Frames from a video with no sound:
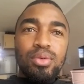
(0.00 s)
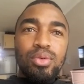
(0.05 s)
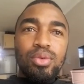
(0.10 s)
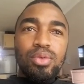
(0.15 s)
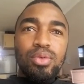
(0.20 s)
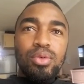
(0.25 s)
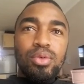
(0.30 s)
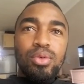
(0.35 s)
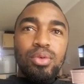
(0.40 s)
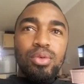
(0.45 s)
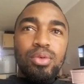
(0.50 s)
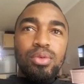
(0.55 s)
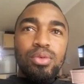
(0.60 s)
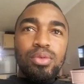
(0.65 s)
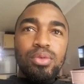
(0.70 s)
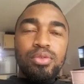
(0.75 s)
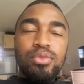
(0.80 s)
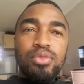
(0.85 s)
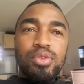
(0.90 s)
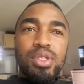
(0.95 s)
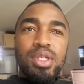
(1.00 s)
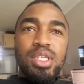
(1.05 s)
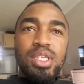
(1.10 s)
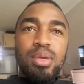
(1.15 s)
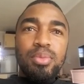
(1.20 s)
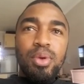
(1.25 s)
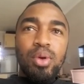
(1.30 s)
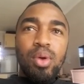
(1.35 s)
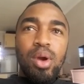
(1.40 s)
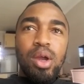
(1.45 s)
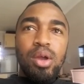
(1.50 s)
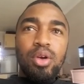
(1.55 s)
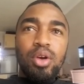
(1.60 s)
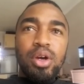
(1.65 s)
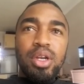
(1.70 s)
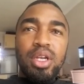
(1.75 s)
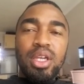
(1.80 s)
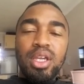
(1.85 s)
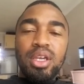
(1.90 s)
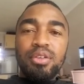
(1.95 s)
Vusi Thembekwayo
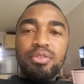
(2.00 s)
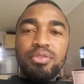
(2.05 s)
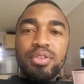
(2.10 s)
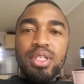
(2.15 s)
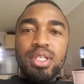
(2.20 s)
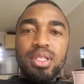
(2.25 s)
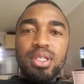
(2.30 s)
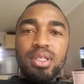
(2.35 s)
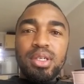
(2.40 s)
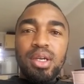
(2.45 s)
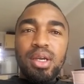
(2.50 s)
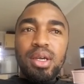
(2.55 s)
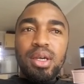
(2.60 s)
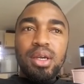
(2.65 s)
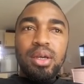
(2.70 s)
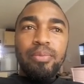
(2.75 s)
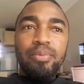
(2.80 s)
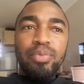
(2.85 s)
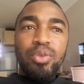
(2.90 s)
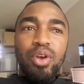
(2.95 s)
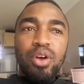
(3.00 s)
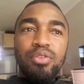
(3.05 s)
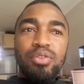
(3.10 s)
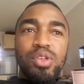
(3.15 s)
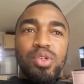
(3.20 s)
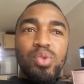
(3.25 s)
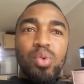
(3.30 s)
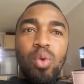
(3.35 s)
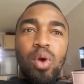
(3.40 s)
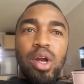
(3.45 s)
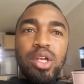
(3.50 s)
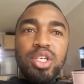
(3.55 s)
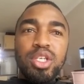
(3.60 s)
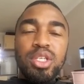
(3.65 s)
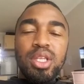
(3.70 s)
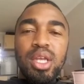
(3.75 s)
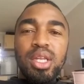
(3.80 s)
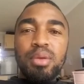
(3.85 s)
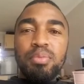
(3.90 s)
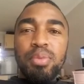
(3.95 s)
got a gift of this
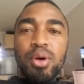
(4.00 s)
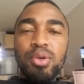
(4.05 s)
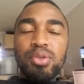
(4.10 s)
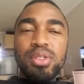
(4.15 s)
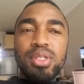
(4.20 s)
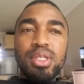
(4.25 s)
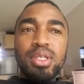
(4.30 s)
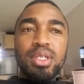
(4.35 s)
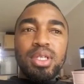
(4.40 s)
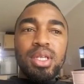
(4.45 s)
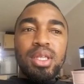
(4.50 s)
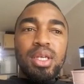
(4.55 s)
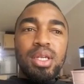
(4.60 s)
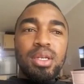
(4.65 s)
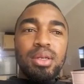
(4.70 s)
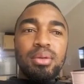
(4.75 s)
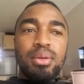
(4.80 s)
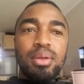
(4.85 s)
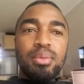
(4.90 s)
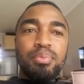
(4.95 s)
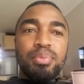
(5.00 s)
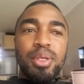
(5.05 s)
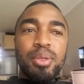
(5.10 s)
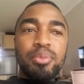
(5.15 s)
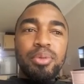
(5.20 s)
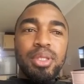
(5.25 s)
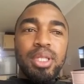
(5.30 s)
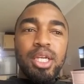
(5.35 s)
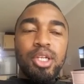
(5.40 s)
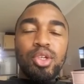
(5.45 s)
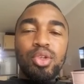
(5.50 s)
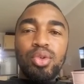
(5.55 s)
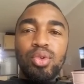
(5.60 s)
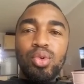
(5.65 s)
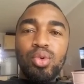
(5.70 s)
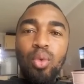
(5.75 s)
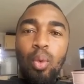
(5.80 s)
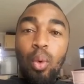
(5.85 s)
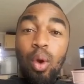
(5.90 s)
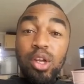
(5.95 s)
watch that he posted, and then people that
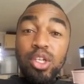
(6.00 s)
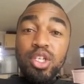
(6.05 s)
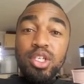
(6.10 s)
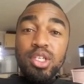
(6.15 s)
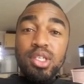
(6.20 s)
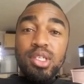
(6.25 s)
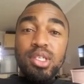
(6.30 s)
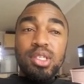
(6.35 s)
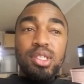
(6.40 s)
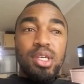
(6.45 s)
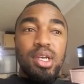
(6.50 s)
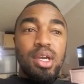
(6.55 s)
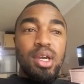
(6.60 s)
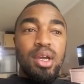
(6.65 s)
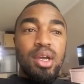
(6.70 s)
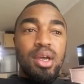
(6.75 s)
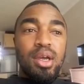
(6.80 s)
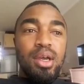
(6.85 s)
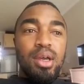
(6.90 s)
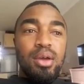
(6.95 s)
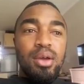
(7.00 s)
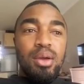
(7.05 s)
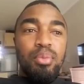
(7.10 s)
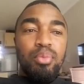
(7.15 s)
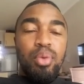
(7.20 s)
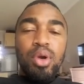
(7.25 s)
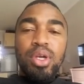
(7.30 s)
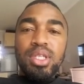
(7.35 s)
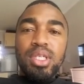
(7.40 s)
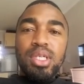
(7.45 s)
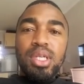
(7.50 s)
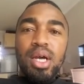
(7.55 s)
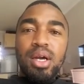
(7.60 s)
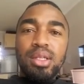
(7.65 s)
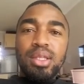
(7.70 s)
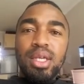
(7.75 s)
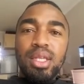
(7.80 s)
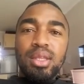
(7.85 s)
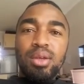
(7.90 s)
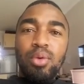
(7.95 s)
knew watches pointed
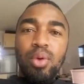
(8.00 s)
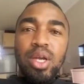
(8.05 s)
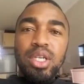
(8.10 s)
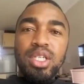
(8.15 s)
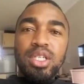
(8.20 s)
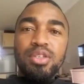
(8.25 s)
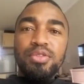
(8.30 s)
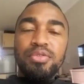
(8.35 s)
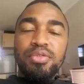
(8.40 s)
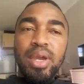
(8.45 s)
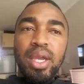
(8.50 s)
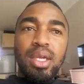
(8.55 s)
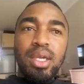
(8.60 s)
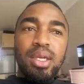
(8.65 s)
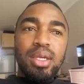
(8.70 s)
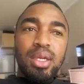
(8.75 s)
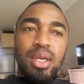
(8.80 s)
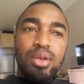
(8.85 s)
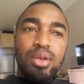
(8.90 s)
out that the watch is fake,